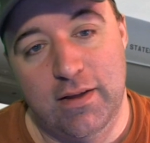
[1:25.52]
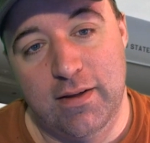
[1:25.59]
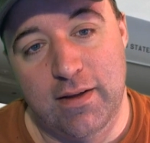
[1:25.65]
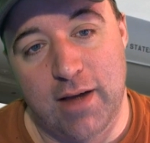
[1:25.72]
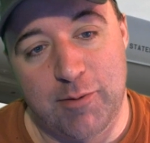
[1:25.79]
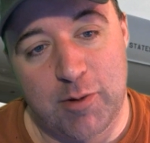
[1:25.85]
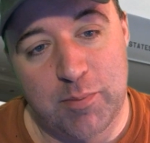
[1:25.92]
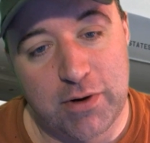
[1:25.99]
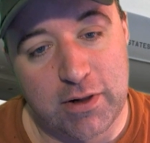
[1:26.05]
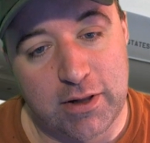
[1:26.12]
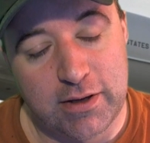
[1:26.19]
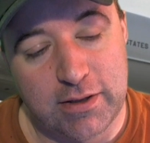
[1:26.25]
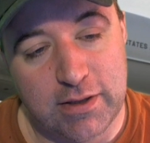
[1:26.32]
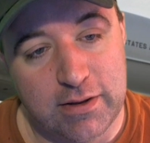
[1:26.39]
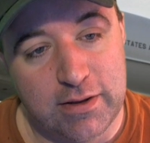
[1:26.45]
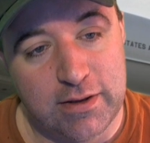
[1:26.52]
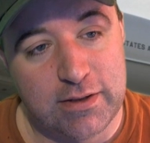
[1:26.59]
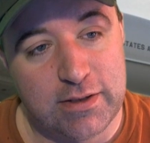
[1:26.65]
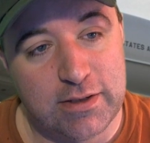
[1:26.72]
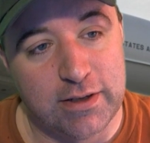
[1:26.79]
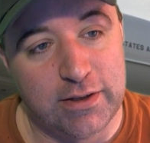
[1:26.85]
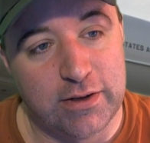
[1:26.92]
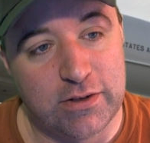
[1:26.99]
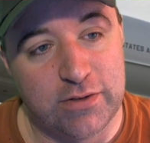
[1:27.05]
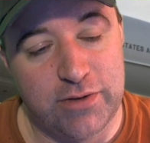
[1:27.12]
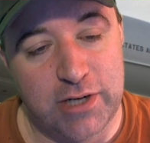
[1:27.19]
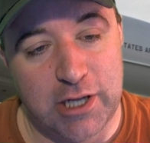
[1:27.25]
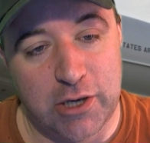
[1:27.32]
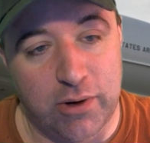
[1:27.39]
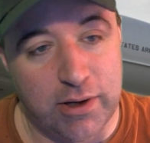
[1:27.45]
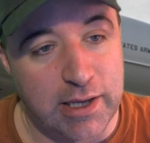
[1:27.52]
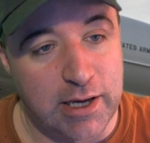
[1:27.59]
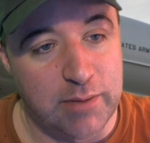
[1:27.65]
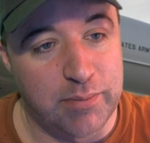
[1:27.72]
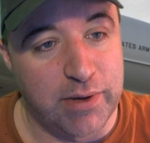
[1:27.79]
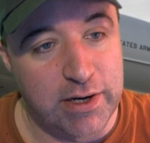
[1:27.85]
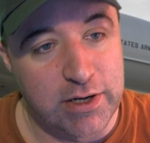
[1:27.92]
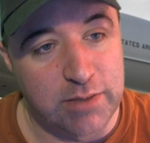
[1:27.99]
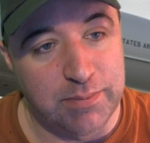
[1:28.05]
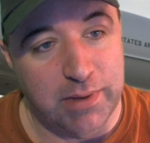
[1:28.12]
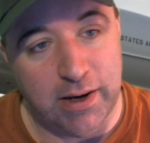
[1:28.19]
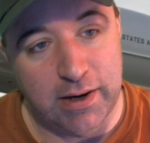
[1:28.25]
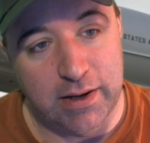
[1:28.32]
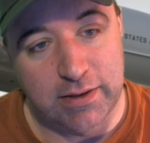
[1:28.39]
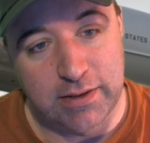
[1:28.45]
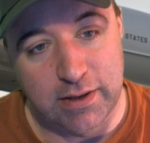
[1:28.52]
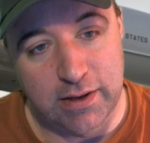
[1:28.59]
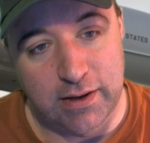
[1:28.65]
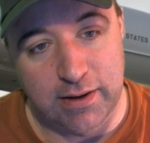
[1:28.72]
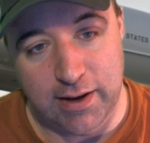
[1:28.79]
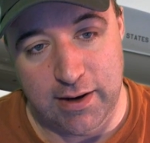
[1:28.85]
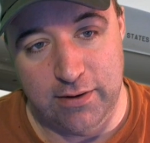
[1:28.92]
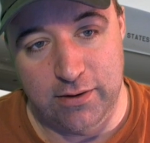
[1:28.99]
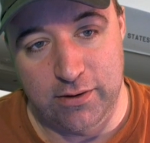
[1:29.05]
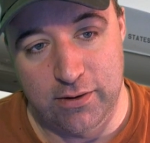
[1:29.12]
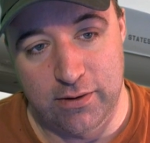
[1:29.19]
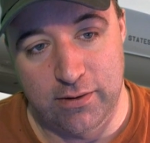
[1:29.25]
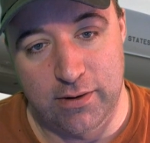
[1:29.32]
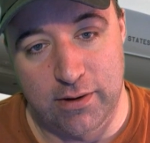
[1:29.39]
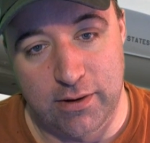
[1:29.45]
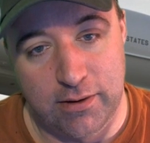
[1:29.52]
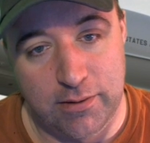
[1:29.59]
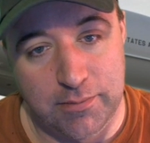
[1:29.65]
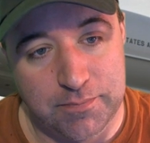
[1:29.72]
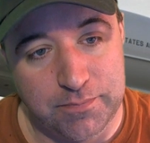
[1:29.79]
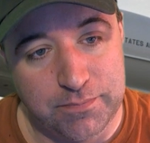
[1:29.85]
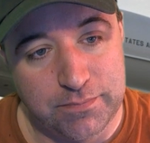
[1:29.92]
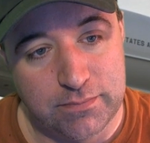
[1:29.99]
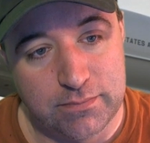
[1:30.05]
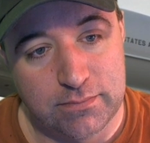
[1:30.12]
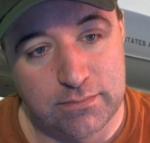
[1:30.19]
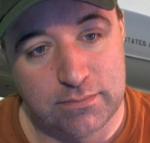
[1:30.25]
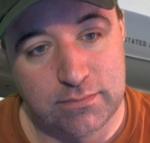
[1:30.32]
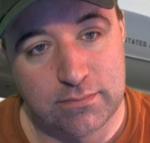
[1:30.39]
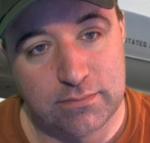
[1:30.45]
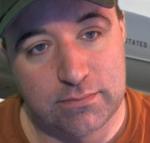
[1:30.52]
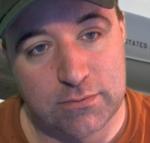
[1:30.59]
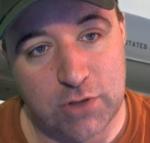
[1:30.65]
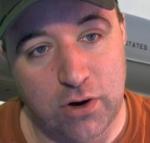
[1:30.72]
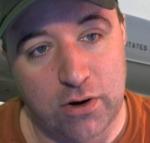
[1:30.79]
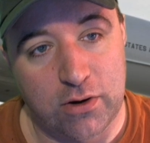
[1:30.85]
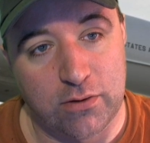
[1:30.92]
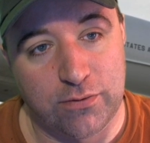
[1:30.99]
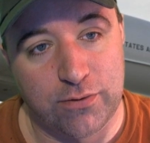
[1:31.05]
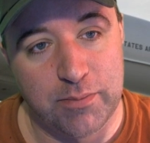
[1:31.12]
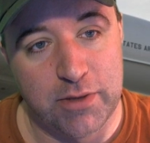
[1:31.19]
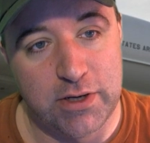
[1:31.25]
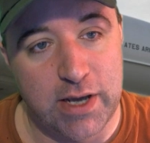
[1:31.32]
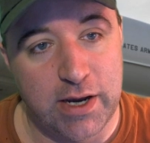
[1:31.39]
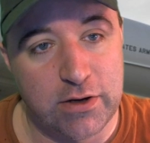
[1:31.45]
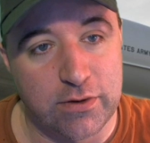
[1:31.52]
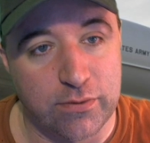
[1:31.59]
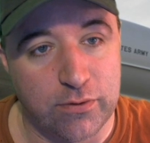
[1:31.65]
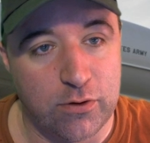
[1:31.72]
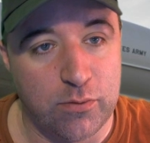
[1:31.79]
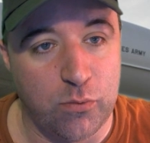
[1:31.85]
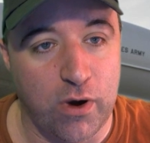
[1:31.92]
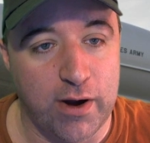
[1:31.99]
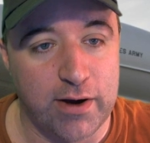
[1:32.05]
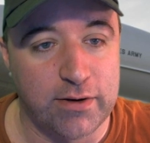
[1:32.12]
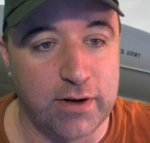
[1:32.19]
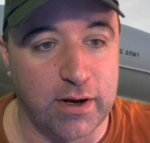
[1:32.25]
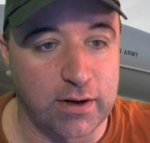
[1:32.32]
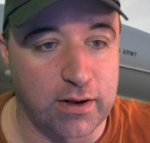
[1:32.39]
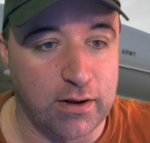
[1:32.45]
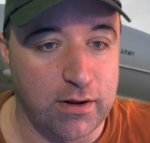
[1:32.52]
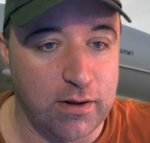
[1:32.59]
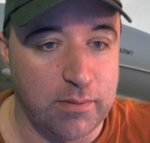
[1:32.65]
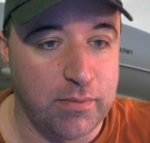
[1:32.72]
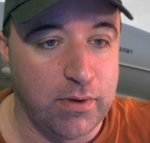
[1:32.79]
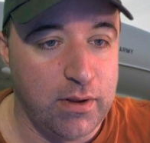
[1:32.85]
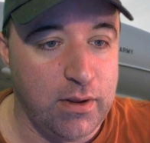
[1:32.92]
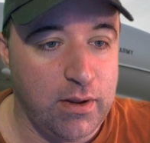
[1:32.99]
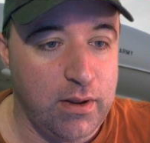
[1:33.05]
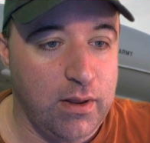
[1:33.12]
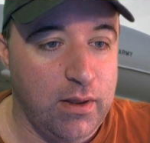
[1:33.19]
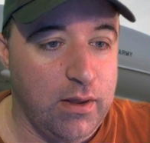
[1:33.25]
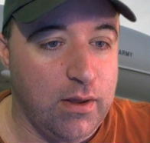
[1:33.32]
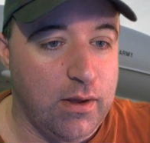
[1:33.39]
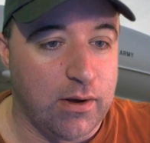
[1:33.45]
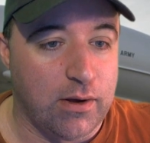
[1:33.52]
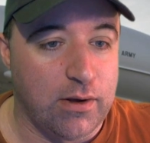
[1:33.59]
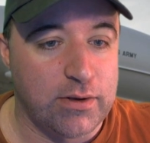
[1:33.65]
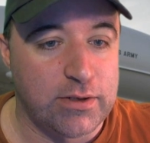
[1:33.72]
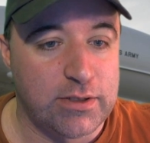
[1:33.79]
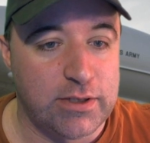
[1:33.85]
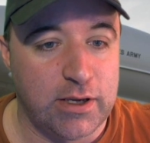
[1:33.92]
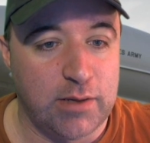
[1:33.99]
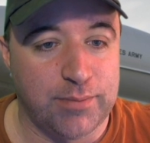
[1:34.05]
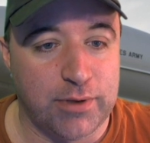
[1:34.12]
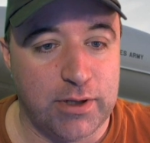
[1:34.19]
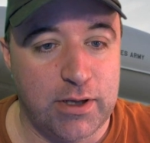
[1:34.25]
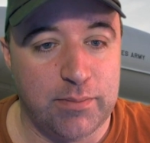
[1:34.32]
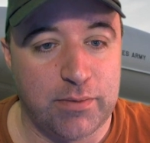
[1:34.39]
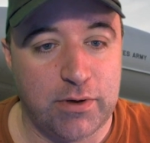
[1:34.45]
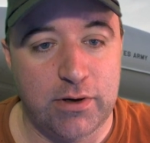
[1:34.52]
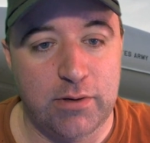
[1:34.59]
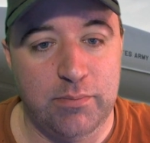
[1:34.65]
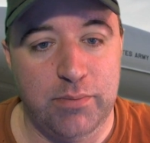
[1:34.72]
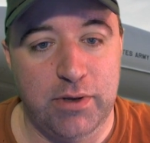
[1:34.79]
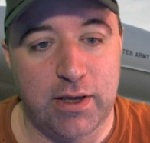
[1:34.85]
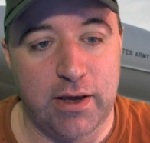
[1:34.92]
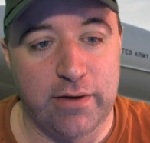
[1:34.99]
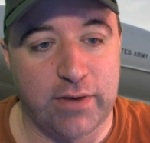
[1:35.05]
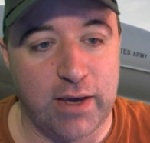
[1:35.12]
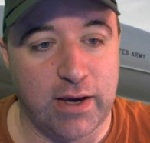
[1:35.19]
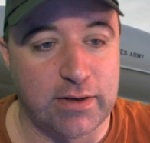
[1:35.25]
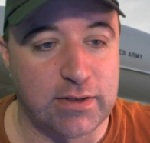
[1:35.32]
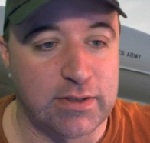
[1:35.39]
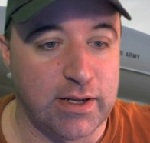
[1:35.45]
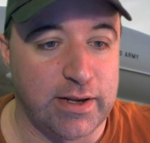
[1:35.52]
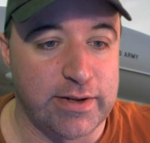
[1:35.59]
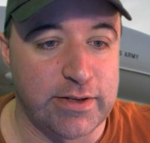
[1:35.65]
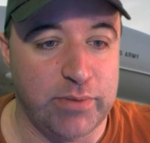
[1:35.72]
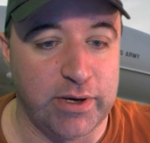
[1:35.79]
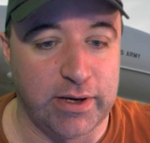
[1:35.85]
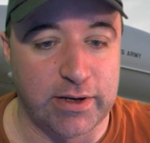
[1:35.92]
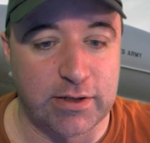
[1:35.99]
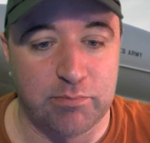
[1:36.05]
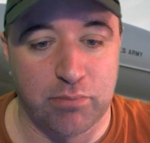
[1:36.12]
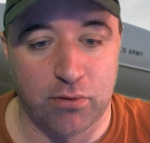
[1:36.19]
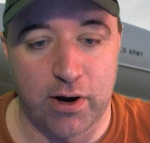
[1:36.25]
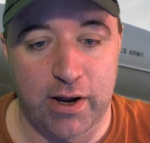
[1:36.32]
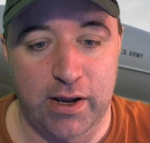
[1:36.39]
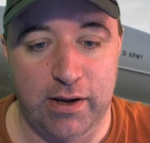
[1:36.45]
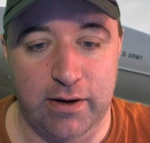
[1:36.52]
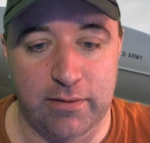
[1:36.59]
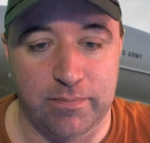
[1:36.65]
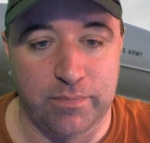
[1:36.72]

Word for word: I'm going to put a link to this, and there's a video on that page about it. Uh, I got another uh, article from the Danger Room, Wired.com. All seeing blimp could be Afghanistan's biggest brain.